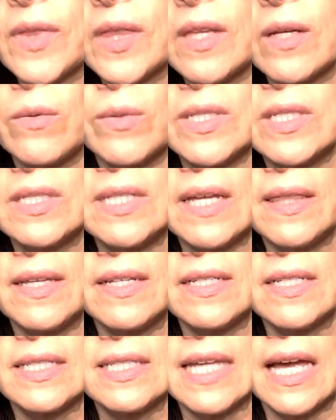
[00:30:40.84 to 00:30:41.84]
there was
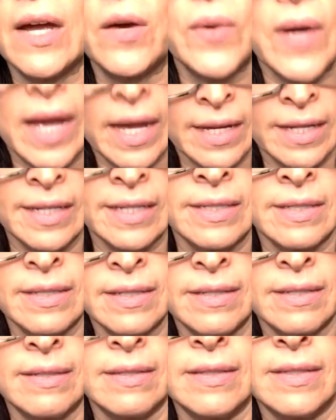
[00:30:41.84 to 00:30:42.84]
nothing to say okay
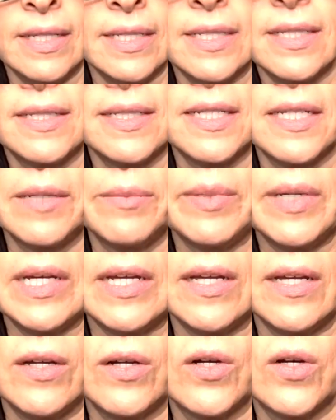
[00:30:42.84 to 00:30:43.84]
this is going to
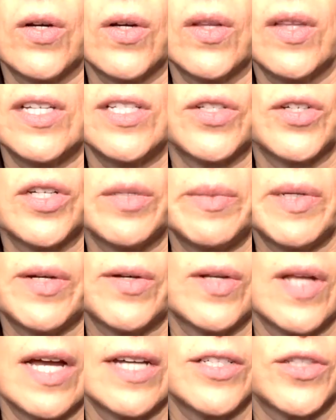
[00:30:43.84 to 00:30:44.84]
be her these are going to be
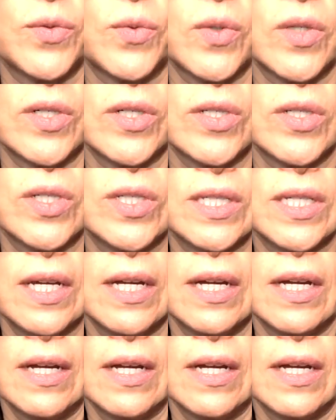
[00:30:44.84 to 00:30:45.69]
her last words